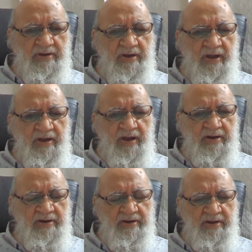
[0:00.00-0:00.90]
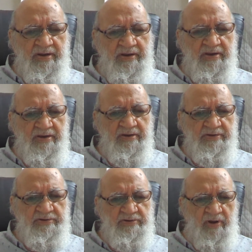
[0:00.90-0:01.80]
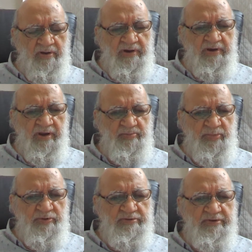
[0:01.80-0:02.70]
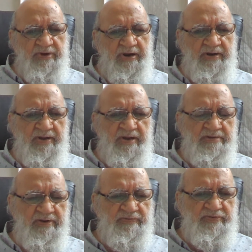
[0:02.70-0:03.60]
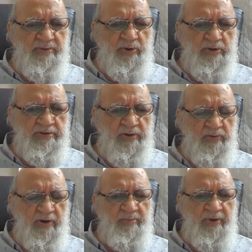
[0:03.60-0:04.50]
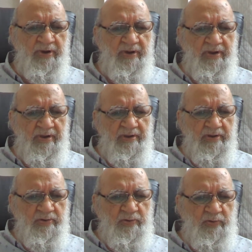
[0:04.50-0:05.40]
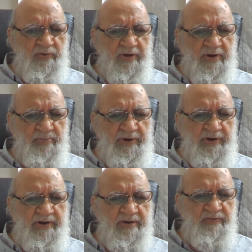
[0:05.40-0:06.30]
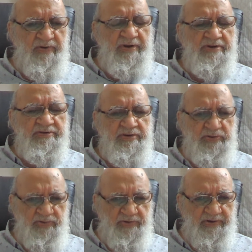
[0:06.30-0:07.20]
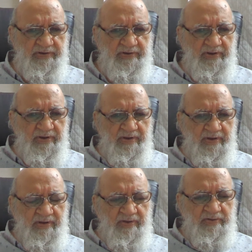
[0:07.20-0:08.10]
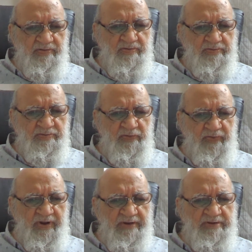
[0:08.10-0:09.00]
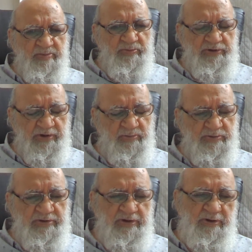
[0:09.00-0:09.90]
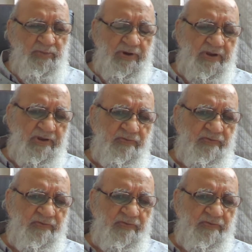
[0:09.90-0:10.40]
and he strongly opposed the ideas of some other ulama who were pleading one nation theory. So far as the Muslim League,